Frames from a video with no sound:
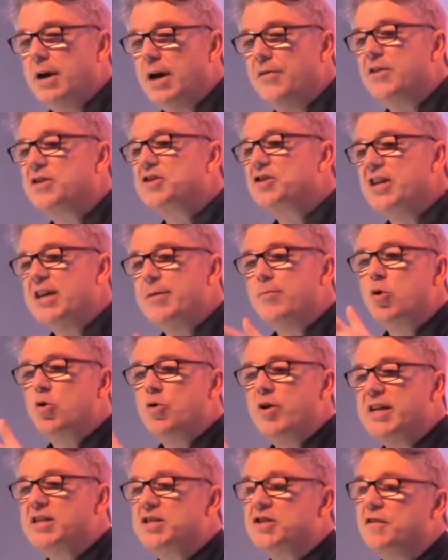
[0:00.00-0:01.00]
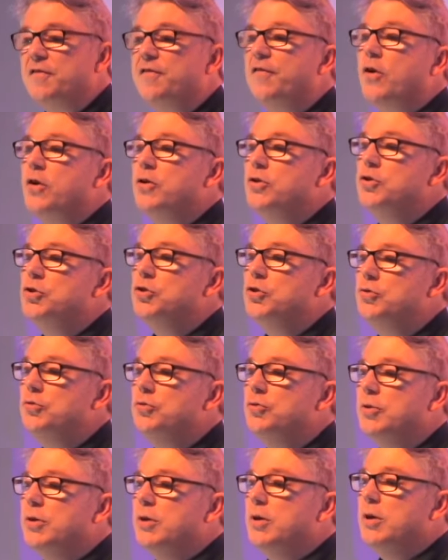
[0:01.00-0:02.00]
And the same grace that found
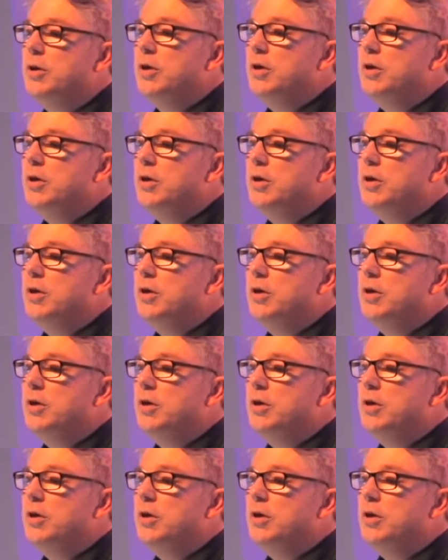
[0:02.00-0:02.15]
you